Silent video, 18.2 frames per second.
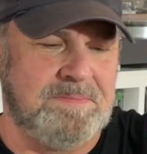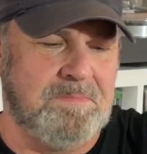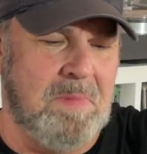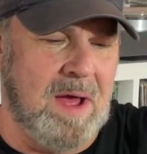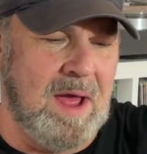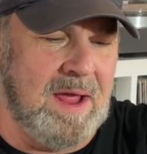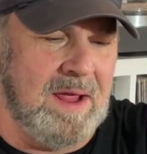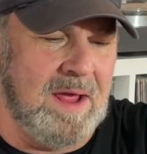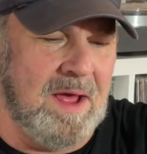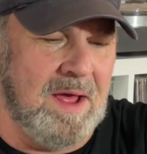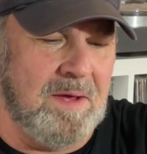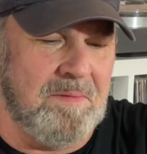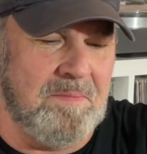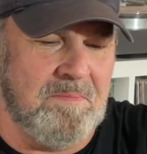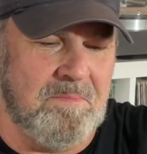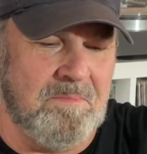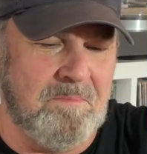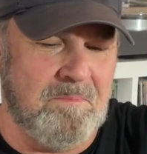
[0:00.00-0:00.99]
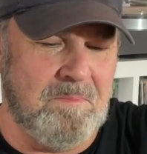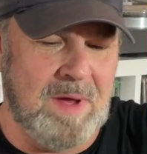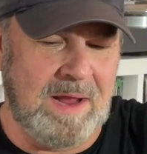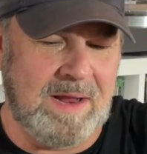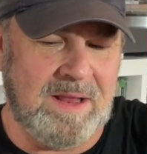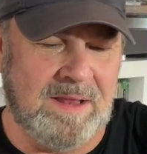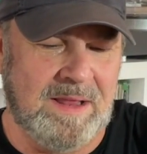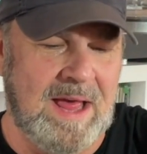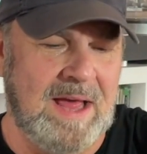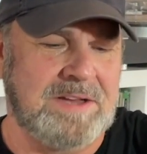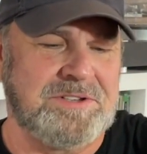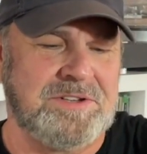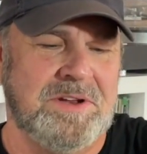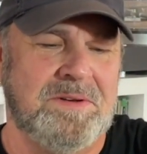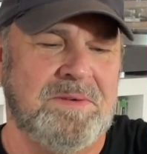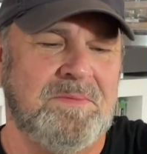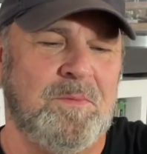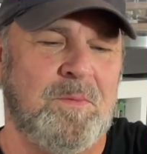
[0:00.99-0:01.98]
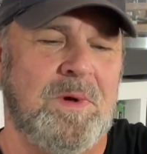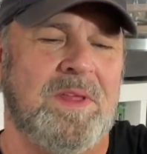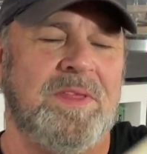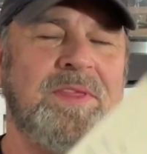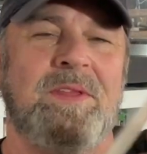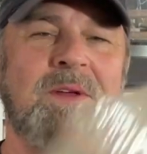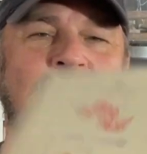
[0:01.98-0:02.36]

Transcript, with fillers: my, uh, my collection with